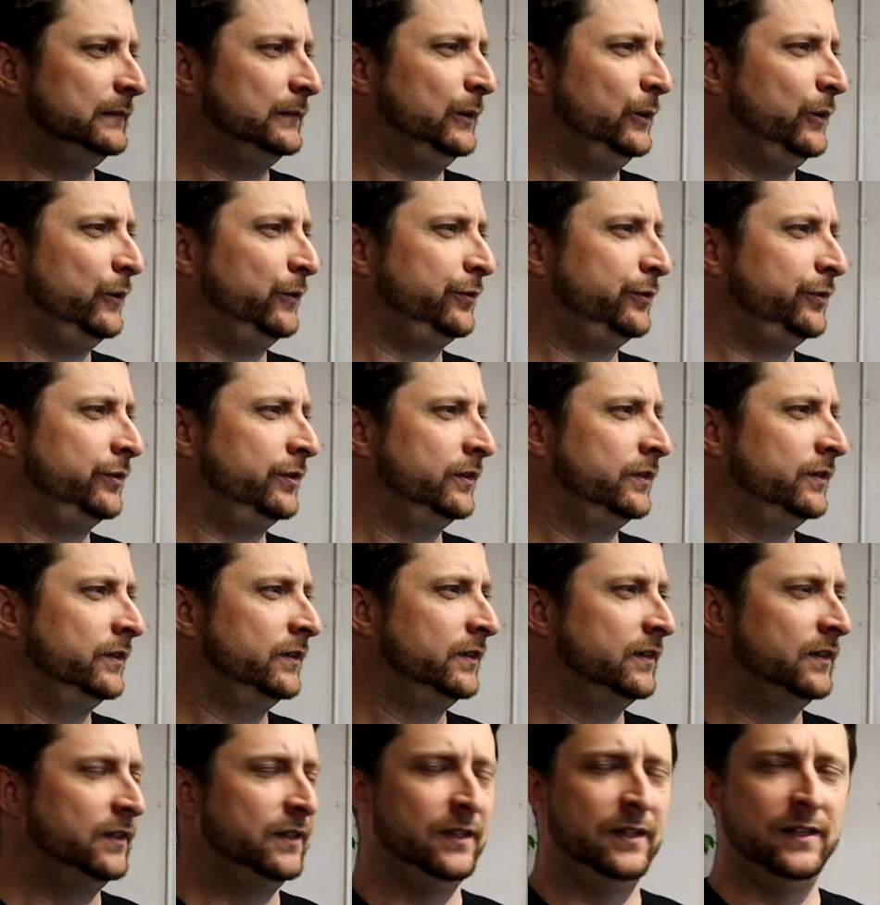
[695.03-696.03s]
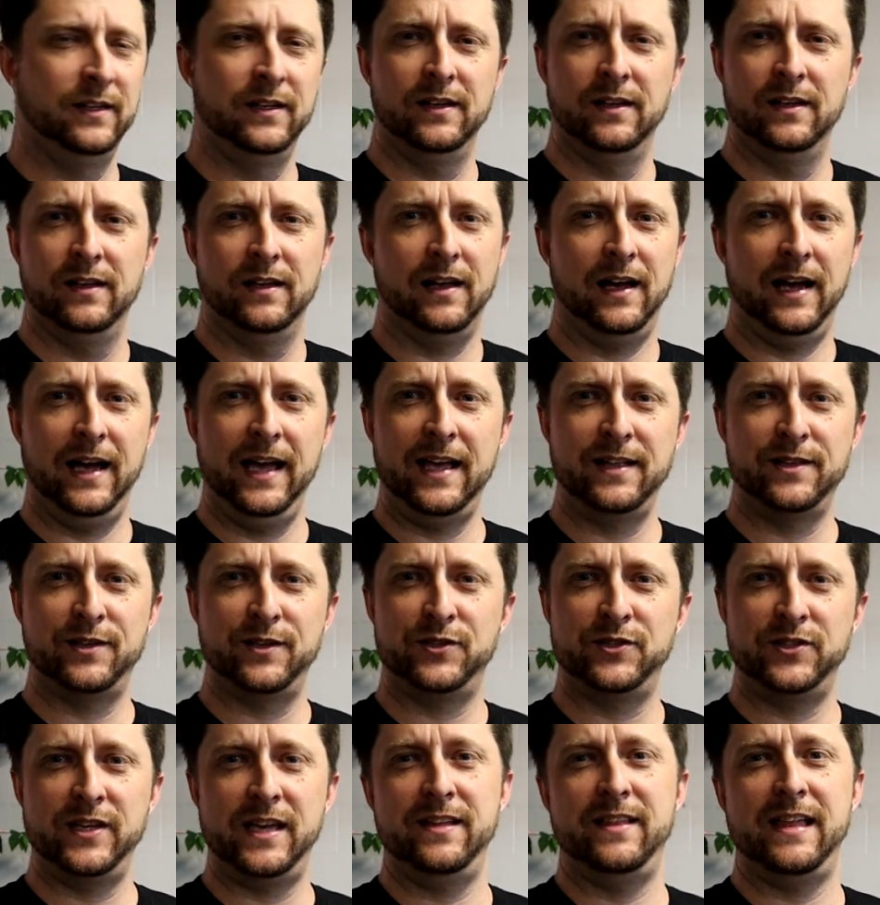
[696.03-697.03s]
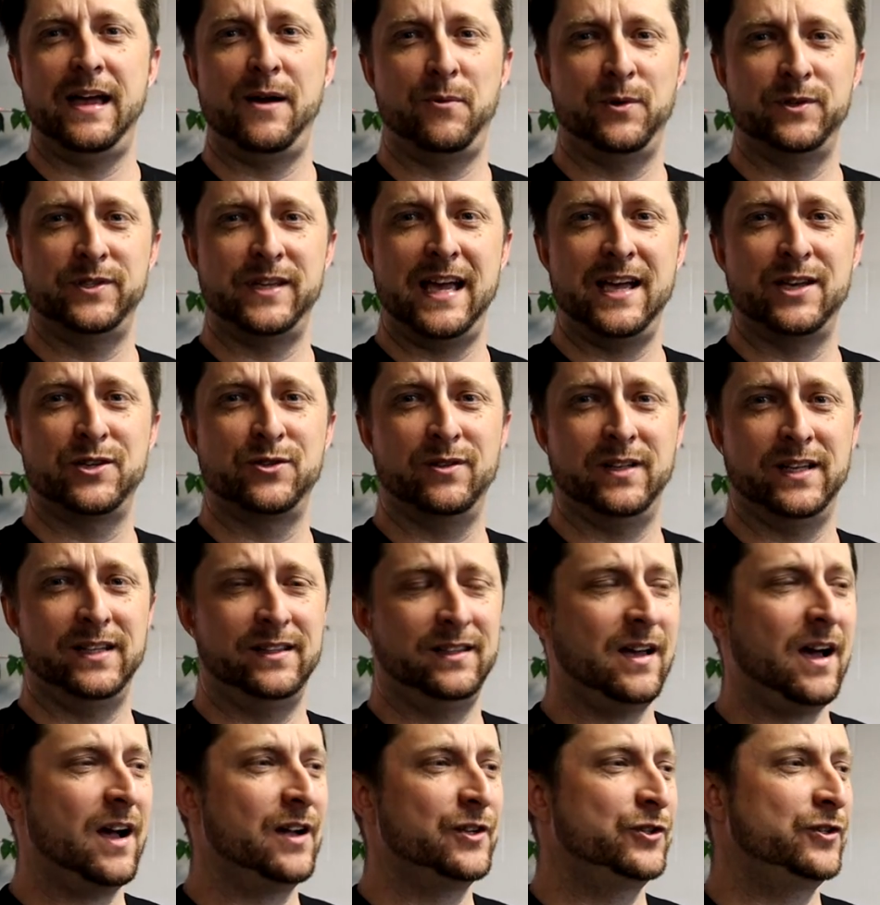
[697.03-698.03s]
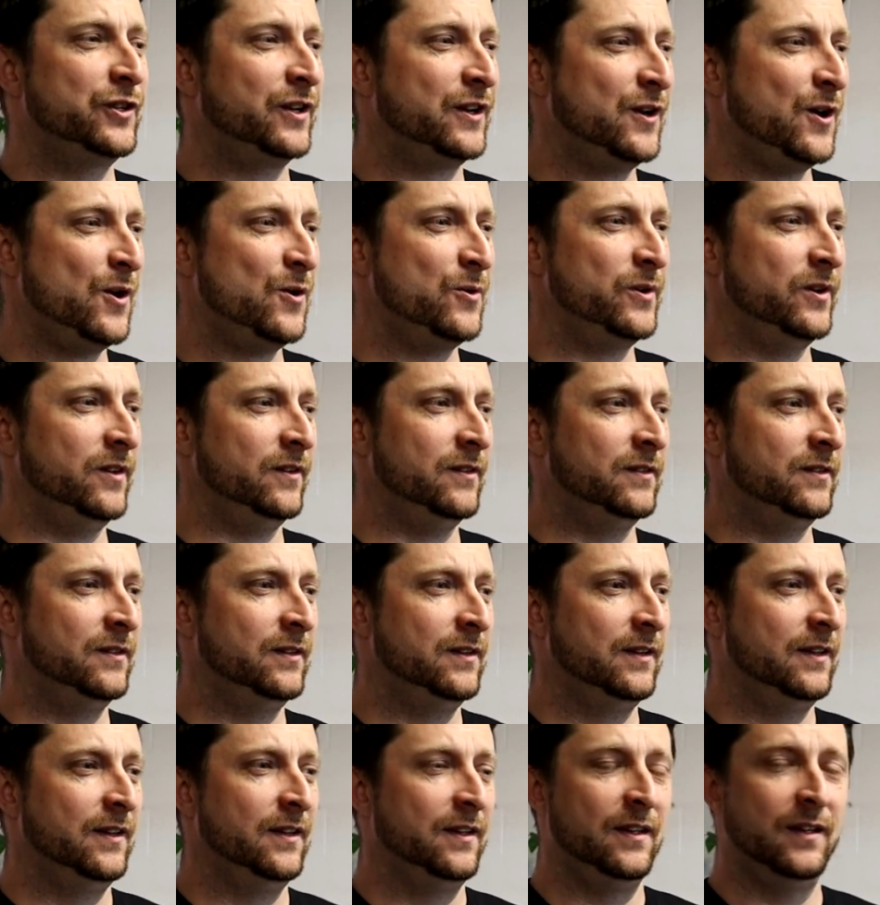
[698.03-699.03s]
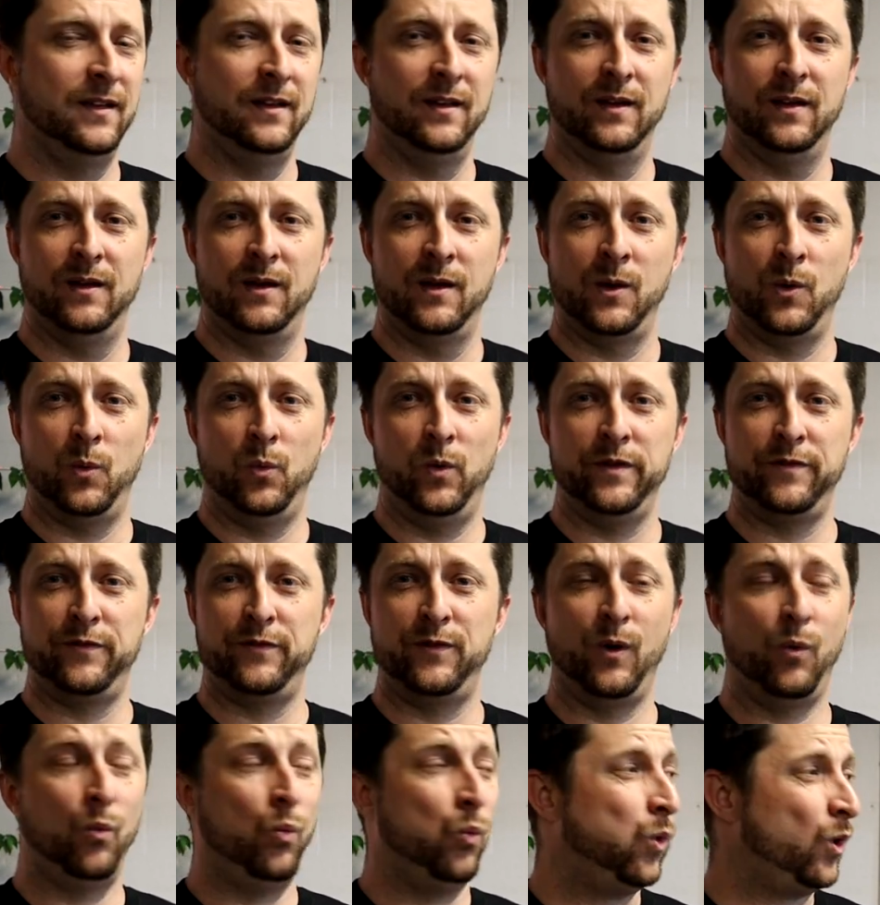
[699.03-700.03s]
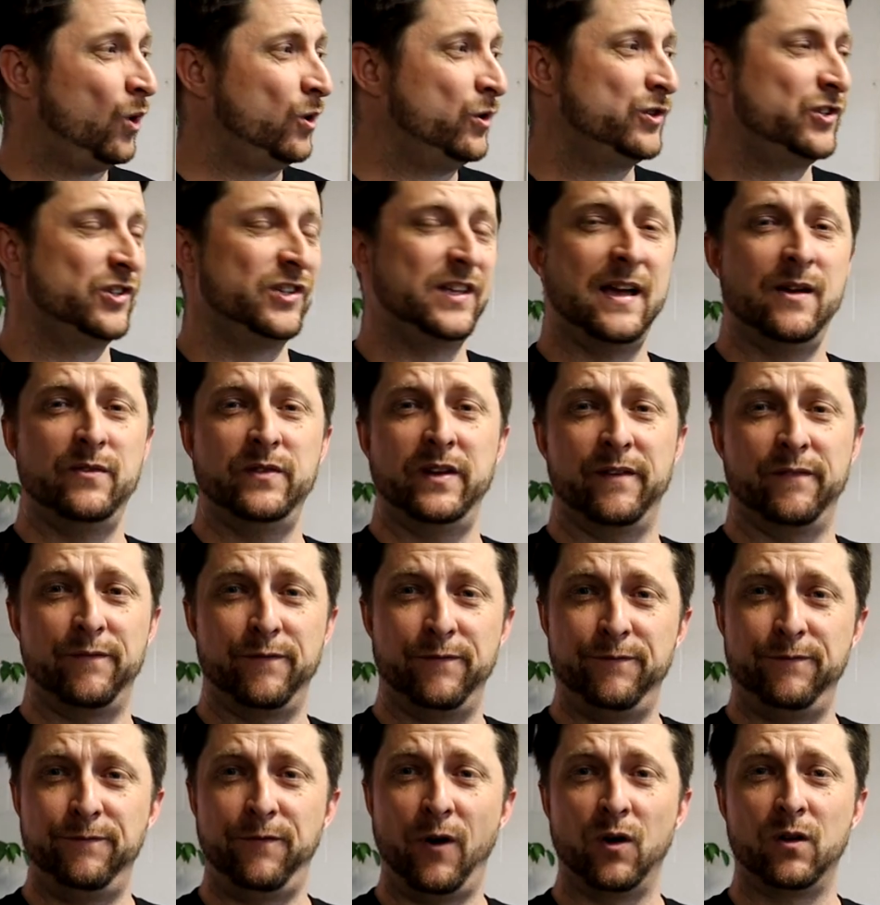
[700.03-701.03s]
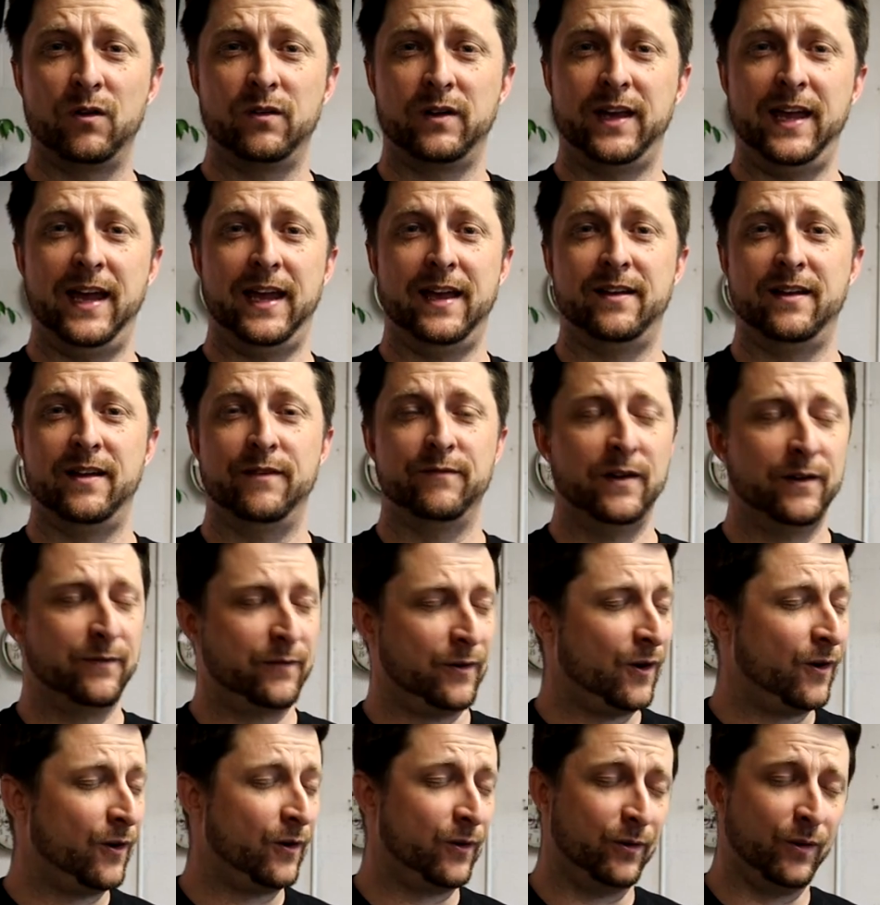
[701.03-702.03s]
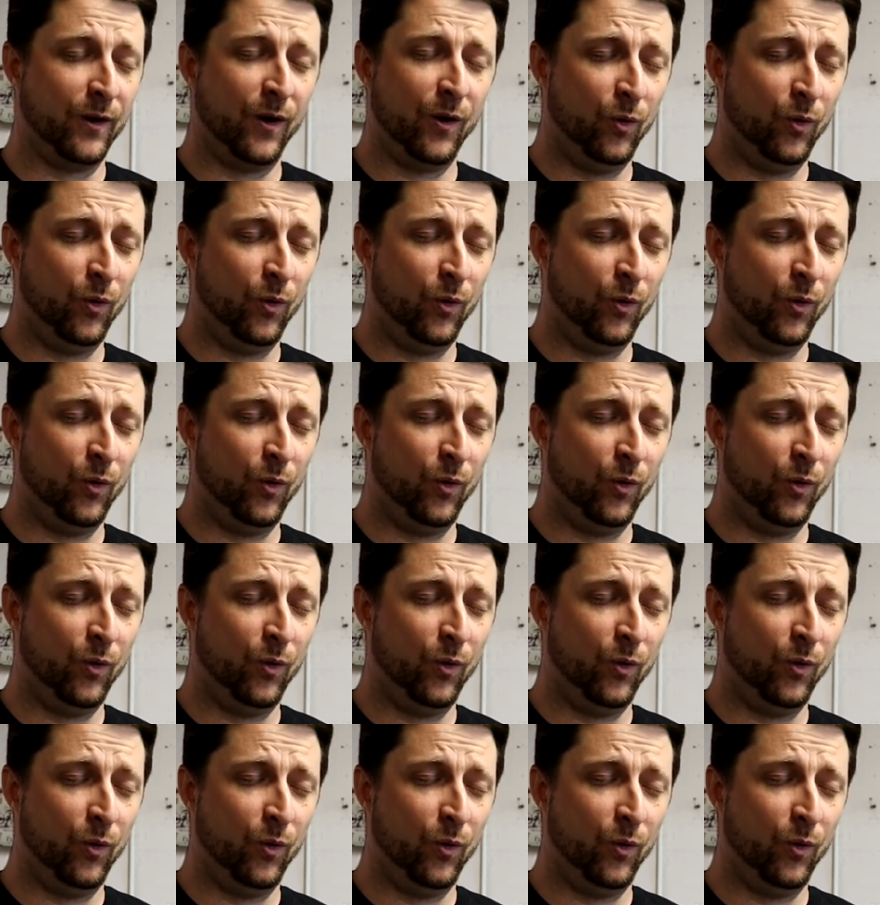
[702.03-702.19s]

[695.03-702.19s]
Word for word: Oh, I hate to say that was actually a Dodge Dakota with the worst sounding fart can I've ever heard.